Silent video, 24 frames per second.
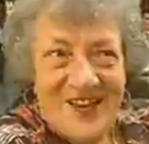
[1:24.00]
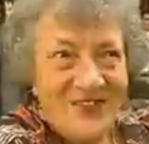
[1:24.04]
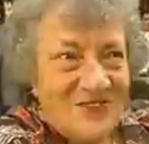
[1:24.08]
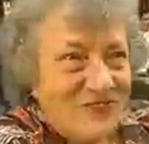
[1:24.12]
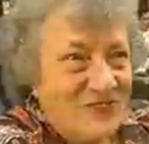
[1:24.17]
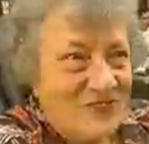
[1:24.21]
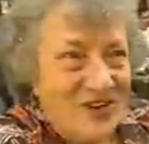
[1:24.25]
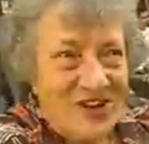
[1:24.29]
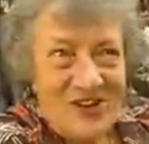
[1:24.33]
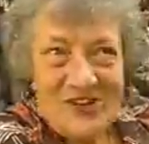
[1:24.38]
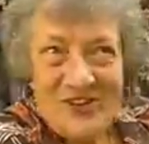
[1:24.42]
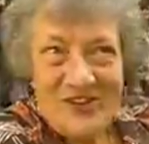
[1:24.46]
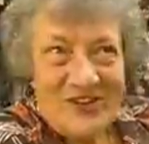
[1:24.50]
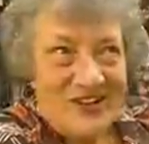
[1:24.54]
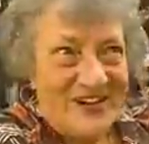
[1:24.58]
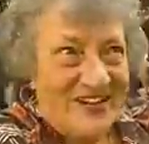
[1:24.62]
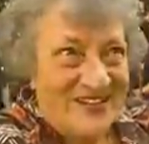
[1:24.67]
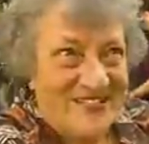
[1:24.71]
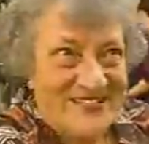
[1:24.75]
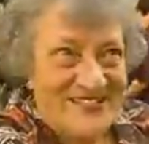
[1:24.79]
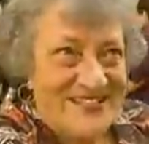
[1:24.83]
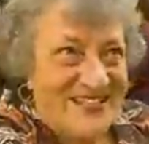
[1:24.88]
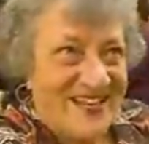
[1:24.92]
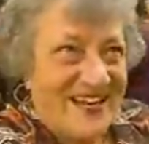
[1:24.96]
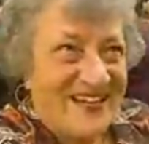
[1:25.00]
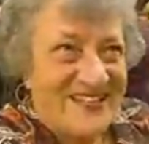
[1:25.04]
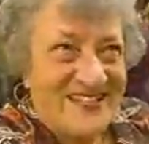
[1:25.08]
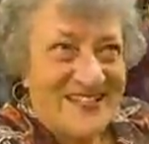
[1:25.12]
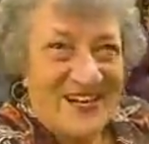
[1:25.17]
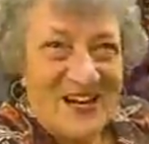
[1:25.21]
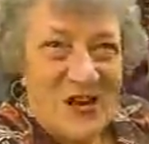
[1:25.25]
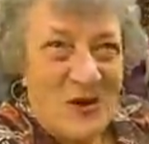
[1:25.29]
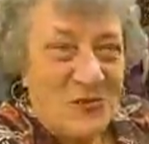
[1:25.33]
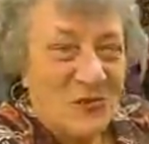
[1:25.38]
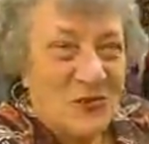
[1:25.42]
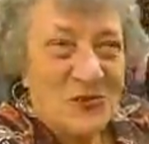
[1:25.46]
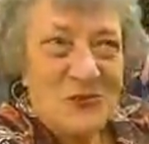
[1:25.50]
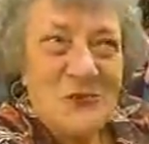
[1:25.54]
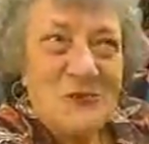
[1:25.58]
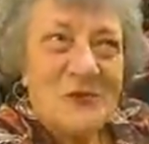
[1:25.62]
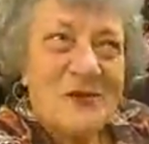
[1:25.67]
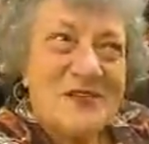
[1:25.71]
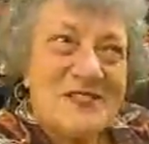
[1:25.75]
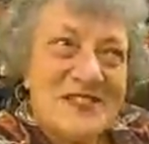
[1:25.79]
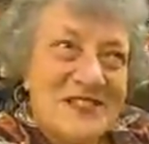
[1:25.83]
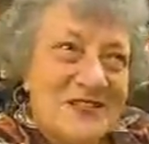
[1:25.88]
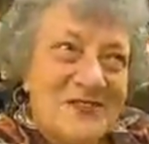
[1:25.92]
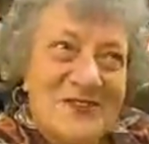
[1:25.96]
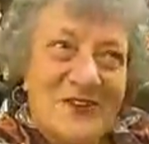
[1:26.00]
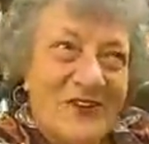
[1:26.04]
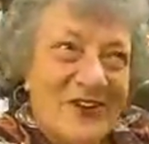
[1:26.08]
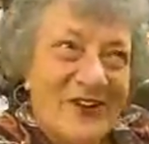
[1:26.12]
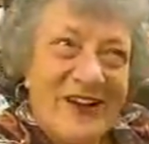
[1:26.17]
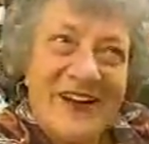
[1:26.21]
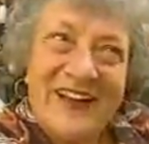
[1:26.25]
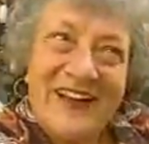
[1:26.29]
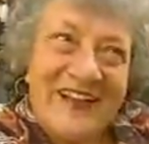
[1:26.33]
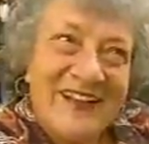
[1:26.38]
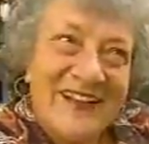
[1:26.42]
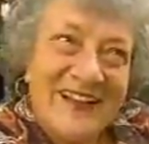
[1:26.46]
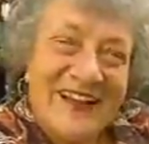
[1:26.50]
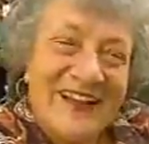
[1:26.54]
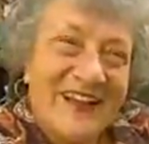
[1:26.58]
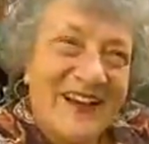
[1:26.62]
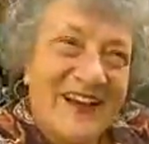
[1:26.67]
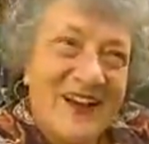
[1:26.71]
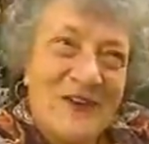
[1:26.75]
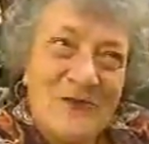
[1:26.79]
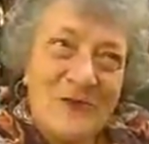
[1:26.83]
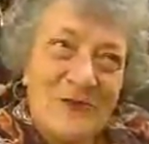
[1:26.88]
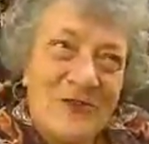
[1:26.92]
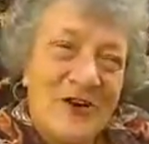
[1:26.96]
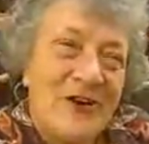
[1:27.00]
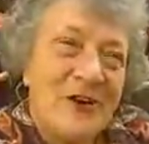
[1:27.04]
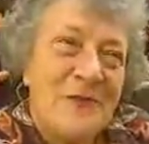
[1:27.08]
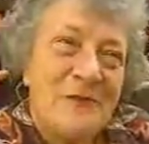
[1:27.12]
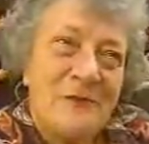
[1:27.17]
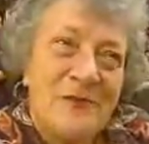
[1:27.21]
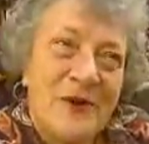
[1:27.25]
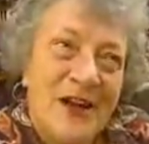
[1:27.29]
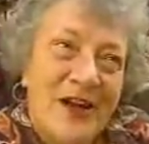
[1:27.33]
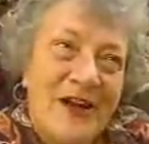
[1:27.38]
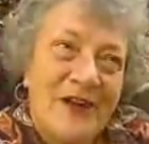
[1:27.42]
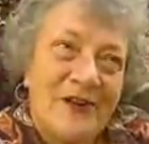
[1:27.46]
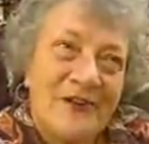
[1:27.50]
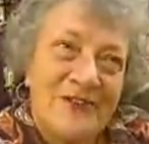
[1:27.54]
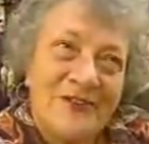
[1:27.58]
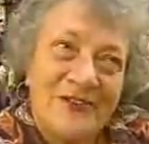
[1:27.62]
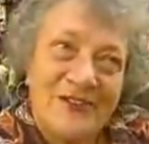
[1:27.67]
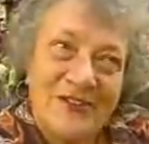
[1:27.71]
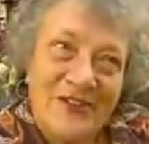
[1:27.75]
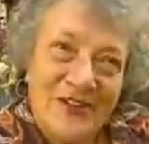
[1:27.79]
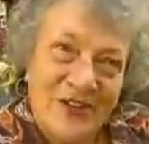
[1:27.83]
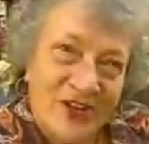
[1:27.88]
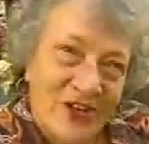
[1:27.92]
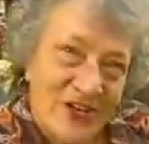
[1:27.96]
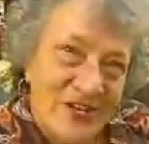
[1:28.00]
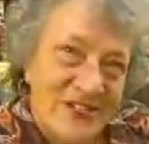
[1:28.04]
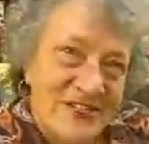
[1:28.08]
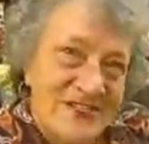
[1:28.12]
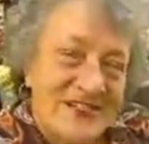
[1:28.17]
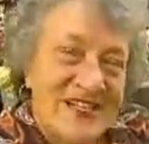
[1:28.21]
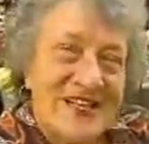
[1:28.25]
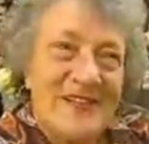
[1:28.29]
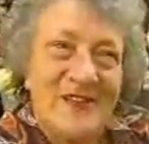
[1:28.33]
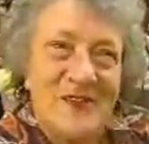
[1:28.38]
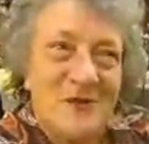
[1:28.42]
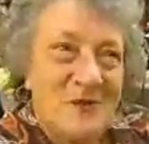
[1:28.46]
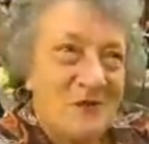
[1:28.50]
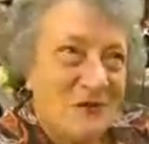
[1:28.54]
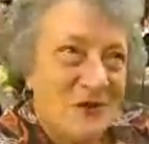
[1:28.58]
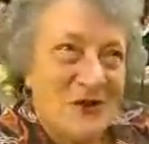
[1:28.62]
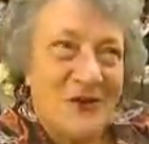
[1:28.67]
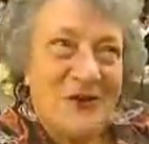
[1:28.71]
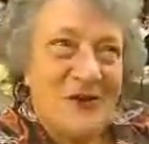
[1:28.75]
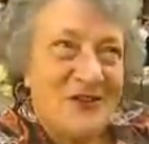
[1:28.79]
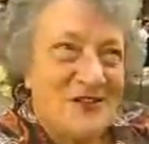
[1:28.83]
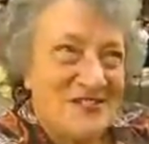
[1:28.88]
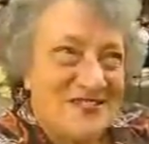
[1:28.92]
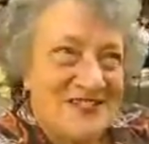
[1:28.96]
Very exciting. I wouldn't miss it for anything, and I'm very proud of the girls and the boys.